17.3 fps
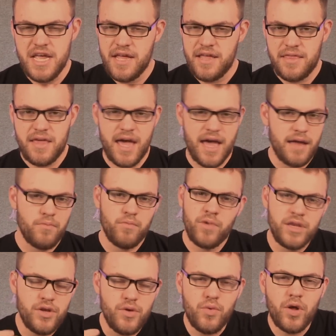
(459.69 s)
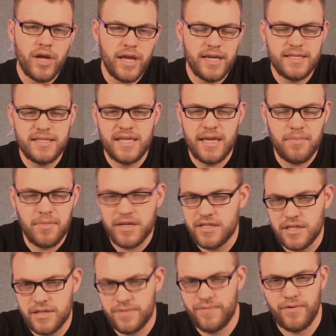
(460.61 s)
that when you look at a team, like
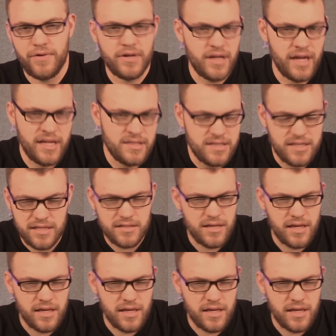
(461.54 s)
just for instance,